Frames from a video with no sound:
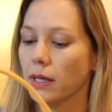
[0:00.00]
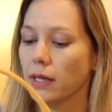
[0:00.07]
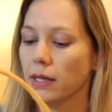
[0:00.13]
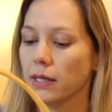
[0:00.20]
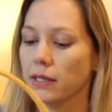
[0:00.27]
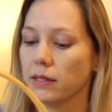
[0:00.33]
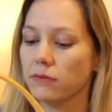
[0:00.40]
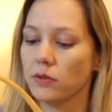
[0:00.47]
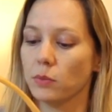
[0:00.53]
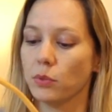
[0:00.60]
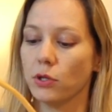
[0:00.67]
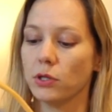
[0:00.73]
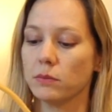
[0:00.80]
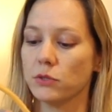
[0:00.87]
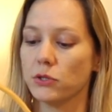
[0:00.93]
And if you
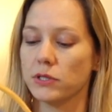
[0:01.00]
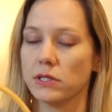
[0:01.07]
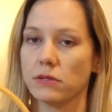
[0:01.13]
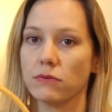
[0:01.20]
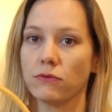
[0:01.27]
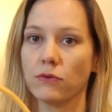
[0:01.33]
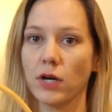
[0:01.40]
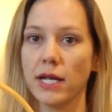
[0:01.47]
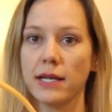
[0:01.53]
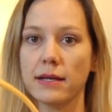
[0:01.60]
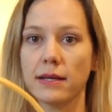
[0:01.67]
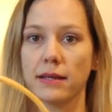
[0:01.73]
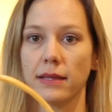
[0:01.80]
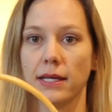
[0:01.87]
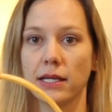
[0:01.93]
pull them towards the front,
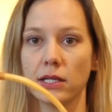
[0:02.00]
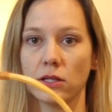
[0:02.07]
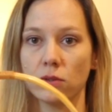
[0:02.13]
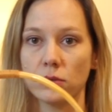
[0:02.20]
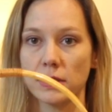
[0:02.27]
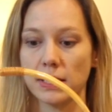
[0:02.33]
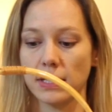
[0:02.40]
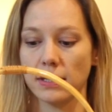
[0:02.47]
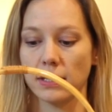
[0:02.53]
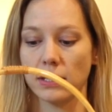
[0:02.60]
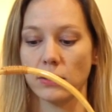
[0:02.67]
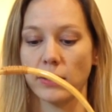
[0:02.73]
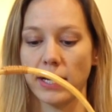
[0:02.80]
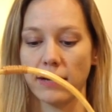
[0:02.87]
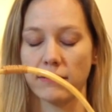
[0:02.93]
then you see
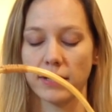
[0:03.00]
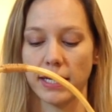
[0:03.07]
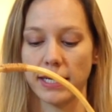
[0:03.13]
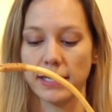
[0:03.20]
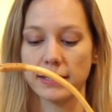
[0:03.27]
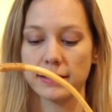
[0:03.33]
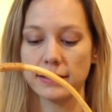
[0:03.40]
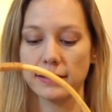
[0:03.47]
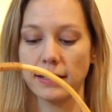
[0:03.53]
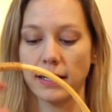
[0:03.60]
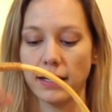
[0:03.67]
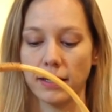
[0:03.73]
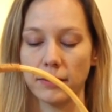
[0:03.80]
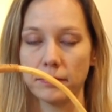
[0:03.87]
that you have a nice